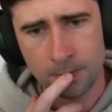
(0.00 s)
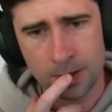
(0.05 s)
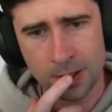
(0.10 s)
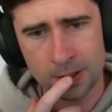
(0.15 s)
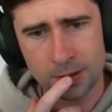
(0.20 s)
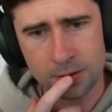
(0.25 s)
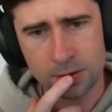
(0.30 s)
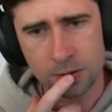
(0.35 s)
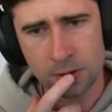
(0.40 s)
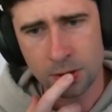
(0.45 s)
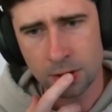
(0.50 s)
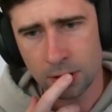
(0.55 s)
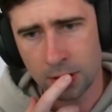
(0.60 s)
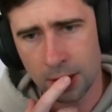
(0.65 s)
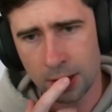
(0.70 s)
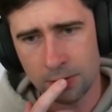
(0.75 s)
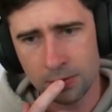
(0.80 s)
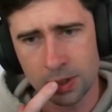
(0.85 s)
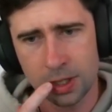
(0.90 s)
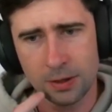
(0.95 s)
Hand's looking
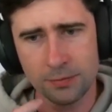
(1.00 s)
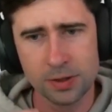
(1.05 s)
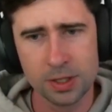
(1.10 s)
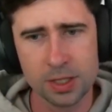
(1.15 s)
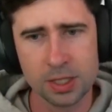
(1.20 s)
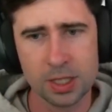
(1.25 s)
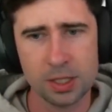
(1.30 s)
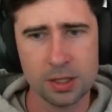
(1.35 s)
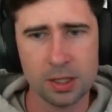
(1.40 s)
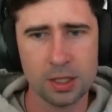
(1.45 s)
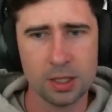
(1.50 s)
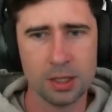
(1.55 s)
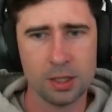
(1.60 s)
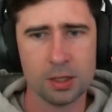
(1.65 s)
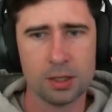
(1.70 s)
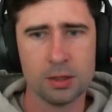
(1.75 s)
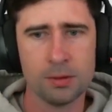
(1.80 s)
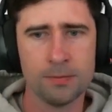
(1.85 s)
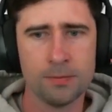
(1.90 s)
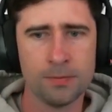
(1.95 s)
okay. We'd love to see the
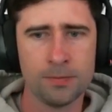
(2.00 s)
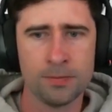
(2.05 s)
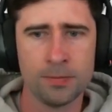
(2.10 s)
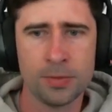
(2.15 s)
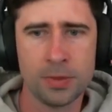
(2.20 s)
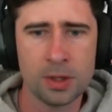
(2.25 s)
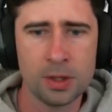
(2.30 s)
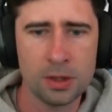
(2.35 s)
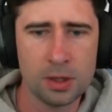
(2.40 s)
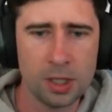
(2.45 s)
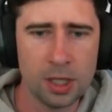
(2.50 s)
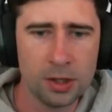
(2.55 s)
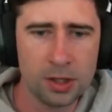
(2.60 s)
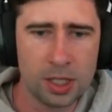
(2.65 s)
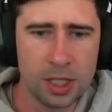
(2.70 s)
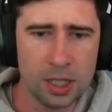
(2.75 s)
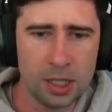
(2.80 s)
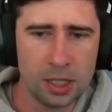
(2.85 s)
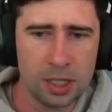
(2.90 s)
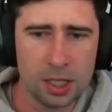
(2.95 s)
other
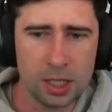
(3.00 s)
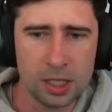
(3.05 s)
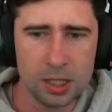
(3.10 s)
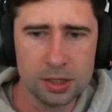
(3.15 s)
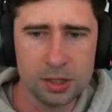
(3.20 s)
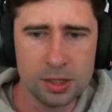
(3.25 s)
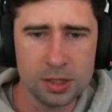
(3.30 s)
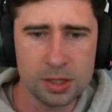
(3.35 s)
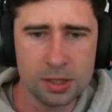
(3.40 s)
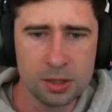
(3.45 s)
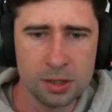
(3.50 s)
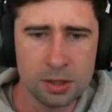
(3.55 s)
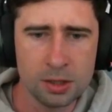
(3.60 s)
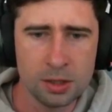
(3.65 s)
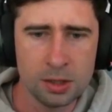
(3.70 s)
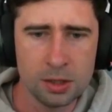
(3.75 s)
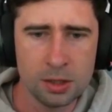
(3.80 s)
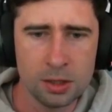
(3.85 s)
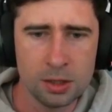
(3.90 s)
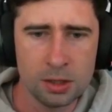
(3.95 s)
key cards.
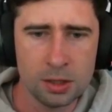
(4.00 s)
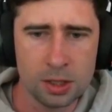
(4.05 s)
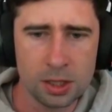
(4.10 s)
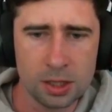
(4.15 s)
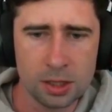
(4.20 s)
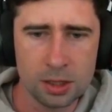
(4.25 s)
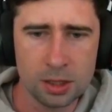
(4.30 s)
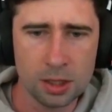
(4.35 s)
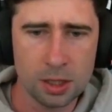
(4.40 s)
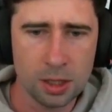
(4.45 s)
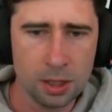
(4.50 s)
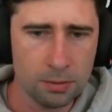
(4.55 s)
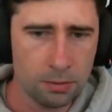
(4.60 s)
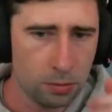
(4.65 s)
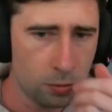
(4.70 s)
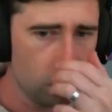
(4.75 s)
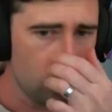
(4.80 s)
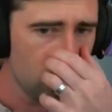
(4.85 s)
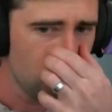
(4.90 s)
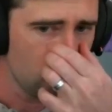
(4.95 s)
Like,
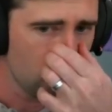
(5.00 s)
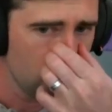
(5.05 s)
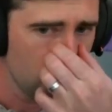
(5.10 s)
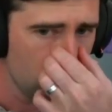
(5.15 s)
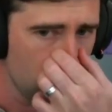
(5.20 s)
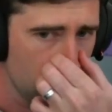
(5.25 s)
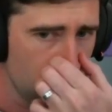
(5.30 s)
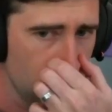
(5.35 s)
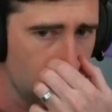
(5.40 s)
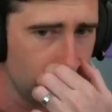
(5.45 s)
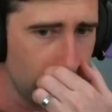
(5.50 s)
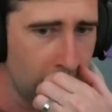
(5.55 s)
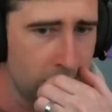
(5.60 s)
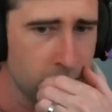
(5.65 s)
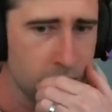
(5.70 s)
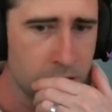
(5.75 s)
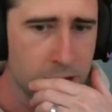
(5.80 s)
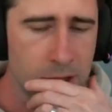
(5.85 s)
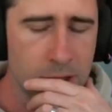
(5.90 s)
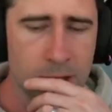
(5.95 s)
Moon Girl,
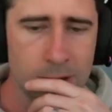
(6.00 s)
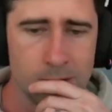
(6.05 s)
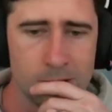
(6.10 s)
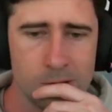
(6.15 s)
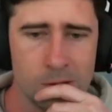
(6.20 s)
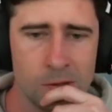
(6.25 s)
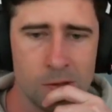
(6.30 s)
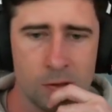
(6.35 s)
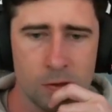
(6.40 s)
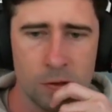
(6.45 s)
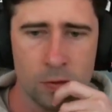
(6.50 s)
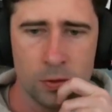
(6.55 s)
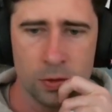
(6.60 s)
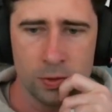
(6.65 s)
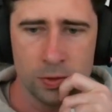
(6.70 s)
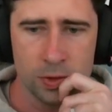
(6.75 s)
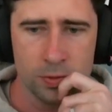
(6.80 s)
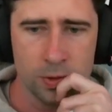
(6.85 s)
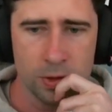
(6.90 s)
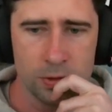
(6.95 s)
Magik, turn the corner
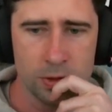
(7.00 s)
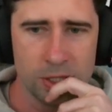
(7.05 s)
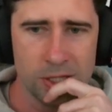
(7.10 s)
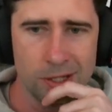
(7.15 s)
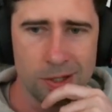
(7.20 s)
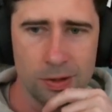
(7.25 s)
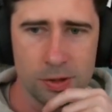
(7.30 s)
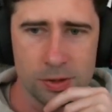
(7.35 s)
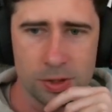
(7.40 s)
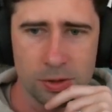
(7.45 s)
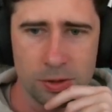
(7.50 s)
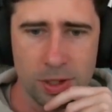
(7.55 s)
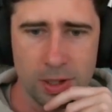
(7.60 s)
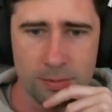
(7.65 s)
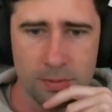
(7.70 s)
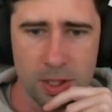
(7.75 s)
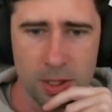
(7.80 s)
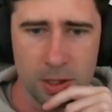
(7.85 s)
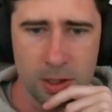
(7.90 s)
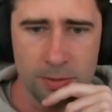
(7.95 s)
as well. She-Hulk's great
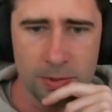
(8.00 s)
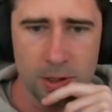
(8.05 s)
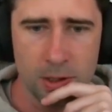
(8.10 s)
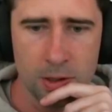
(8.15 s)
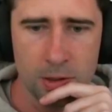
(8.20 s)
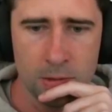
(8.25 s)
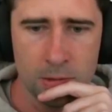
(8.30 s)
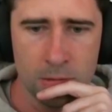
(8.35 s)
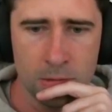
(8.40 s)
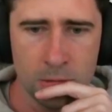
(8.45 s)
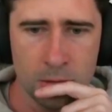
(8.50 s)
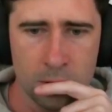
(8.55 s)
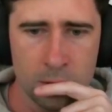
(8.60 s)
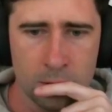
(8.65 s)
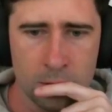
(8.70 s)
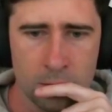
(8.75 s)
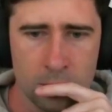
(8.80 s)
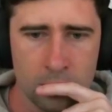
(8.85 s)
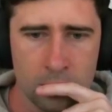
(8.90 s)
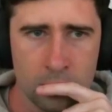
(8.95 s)
pickup here.
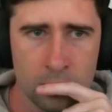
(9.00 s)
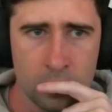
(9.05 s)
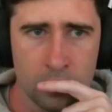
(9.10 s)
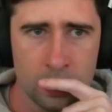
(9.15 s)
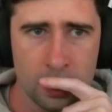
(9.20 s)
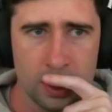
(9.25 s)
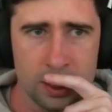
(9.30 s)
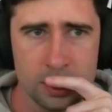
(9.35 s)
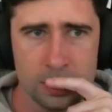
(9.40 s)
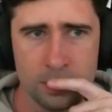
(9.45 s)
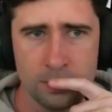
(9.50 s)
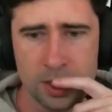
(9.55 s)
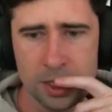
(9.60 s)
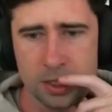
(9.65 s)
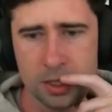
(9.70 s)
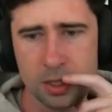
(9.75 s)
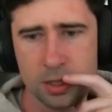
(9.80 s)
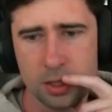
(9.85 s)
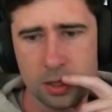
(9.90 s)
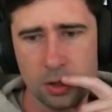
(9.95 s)
It is a bit
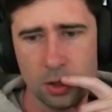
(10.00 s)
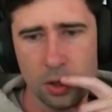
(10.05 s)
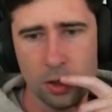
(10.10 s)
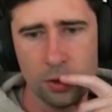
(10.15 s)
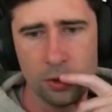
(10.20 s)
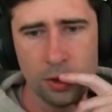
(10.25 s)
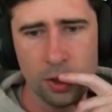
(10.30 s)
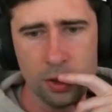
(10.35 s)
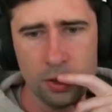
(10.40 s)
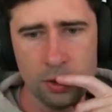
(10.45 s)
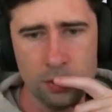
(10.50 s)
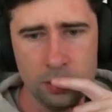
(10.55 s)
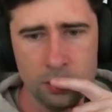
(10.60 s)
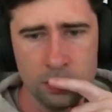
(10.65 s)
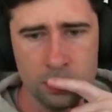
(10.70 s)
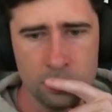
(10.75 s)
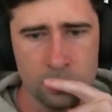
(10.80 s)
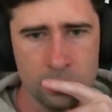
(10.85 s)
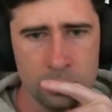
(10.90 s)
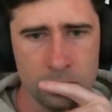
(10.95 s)
slow though.
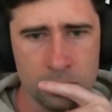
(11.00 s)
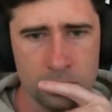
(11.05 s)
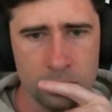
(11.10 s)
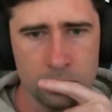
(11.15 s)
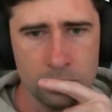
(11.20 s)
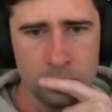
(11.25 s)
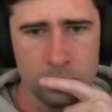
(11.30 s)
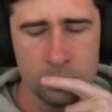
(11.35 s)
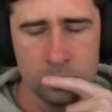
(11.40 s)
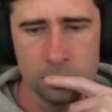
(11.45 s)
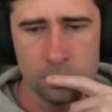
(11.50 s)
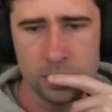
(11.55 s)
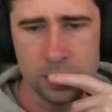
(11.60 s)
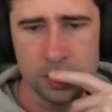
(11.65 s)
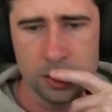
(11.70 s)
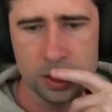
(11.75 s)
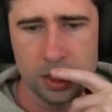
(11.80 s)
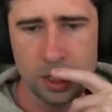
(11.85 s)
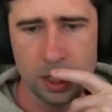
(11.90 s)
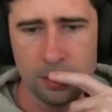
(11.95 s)
We'll
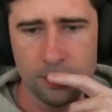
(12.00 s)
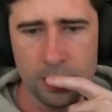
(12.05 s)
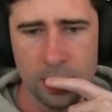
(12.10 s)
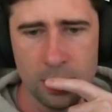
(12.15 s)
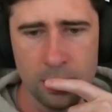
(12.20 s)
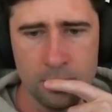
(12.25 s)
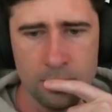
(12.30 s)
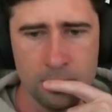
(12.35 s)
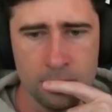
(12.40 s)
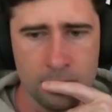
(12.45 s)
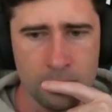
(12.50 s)
just skip here.